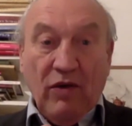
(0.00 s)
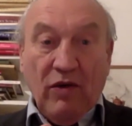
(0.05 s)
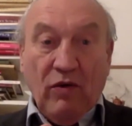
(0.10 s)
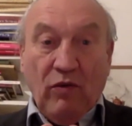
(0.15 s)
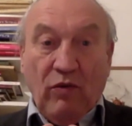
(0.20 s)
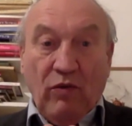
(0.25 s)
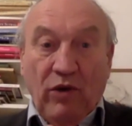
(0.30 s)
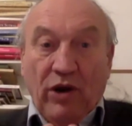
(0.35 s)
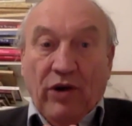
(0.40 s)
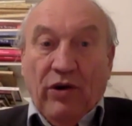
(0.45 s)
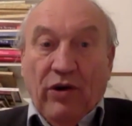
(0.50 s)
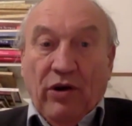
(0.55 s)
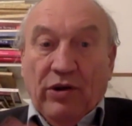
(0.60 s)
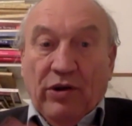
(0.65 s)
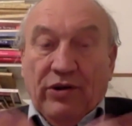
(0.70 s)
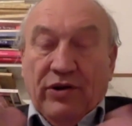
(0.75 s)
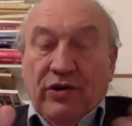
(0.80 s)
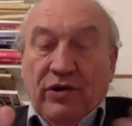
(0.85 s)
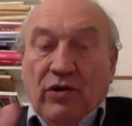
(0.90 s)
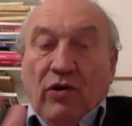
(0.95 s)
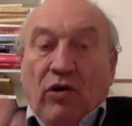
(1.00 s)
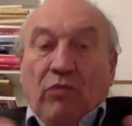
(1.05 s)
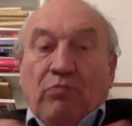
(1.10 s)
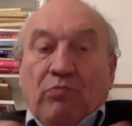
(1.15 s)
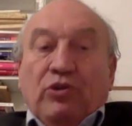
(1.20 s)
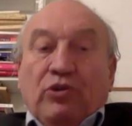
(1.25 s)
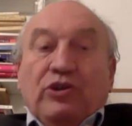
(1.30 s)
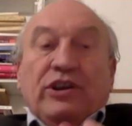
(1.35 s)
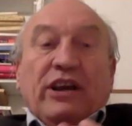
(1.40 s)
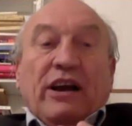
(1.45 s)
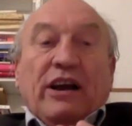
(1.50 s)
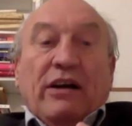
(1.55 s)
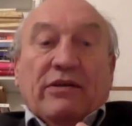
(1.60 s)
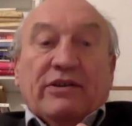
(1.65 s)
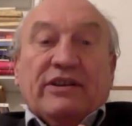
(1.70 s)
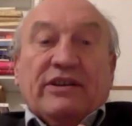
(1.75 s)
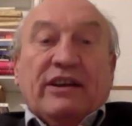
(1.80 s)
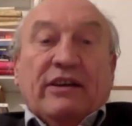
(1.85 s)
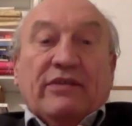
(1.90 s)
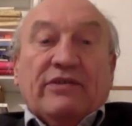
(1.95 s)
we're not putting
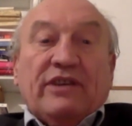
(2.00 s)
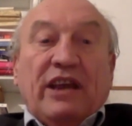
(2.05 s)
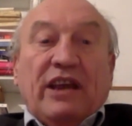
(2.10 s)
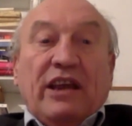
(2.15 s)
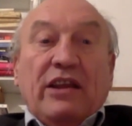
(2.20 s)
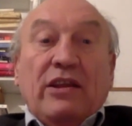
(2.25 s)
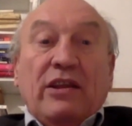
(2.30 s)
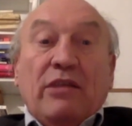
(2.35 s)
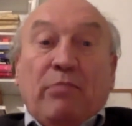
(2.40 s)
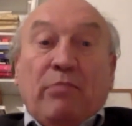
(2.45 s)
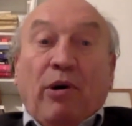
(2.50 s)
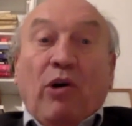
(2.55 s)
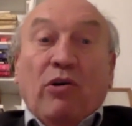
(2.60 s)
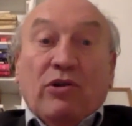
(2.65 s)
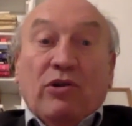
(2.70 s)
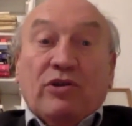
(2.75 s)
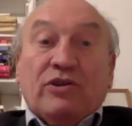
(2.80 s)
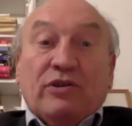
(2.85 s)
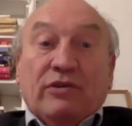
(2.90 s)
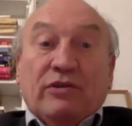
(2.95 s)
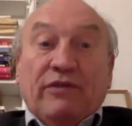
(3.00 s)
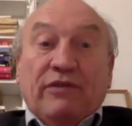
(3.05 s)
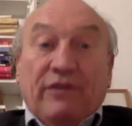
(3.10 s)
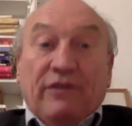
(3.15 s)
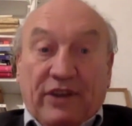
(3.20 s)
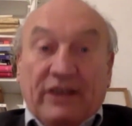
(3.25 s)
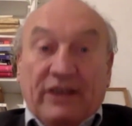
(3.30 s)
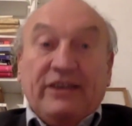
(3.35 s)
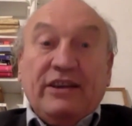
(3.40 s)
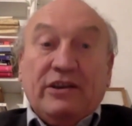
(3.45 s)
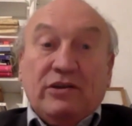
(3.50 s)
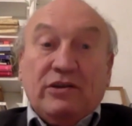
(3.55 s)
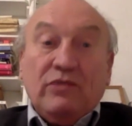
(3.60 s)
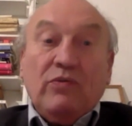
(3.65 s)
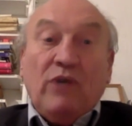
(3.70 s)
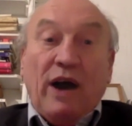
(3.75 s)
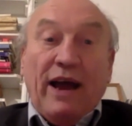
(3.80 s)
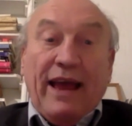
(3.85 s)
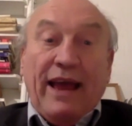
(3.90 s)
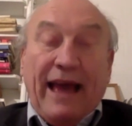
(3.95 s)
ourselves in the box of this is who
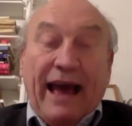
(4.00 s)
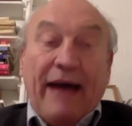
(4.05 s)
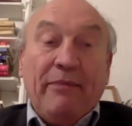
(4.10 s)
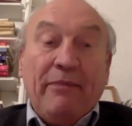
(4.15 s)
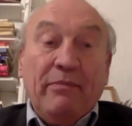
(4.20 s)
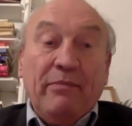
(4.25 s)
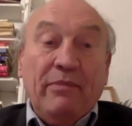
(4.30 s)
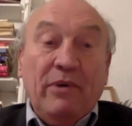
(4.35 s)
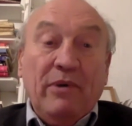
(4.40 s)
I am.